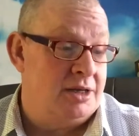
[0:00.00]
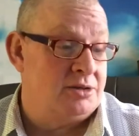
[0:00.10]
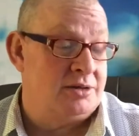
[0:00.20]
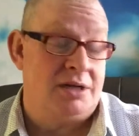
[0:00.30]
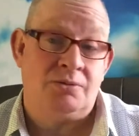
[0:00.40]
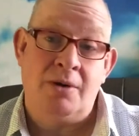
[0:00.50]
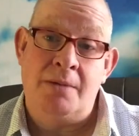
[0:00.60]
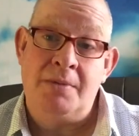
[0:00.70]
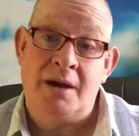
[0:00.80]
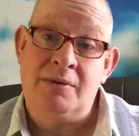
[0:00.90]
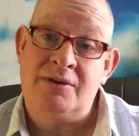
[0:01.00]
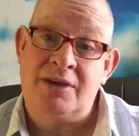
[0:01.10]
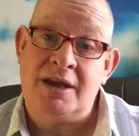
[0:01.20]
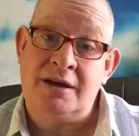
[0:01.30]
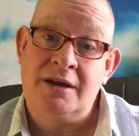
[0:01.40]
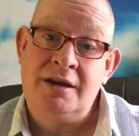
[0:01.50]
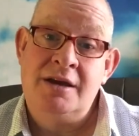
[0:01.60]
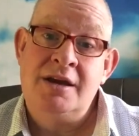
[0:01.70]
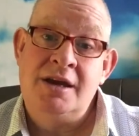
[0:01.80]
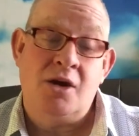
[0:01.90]
This rum, I would think
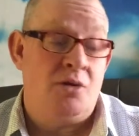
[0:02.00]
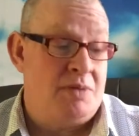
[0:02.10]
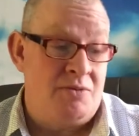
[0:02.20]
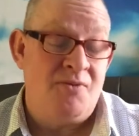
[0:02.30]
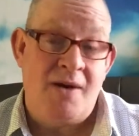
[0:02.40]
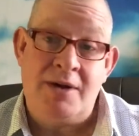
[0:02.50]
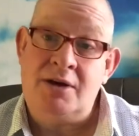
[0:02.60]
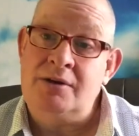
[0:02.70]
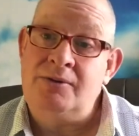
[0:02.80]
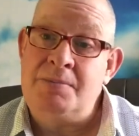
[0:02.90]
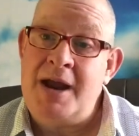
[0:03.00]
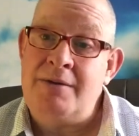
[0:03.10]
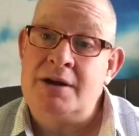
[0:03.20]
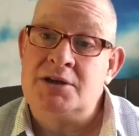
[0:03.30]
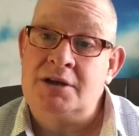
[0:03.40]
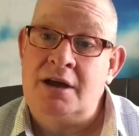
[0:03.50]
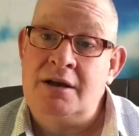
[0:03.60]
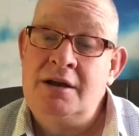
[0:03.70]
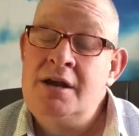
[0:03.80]
it would be very good for pairing a cigar.